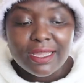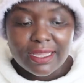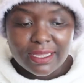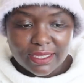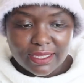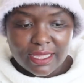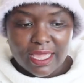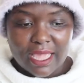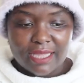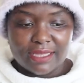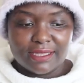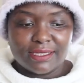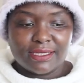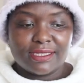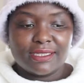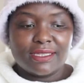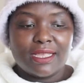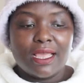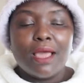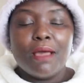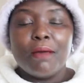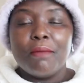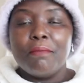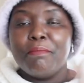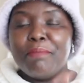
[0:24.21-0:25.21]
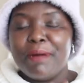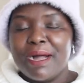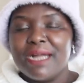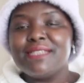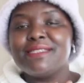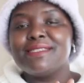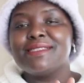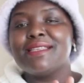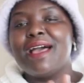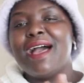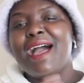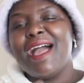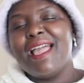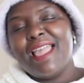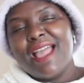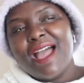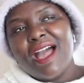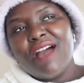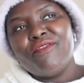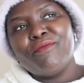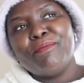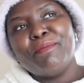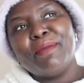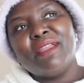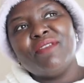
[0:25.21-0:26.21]
Yes, but
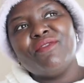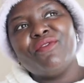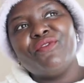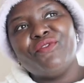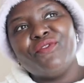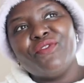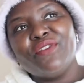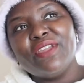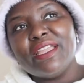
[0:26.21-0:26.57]
I have been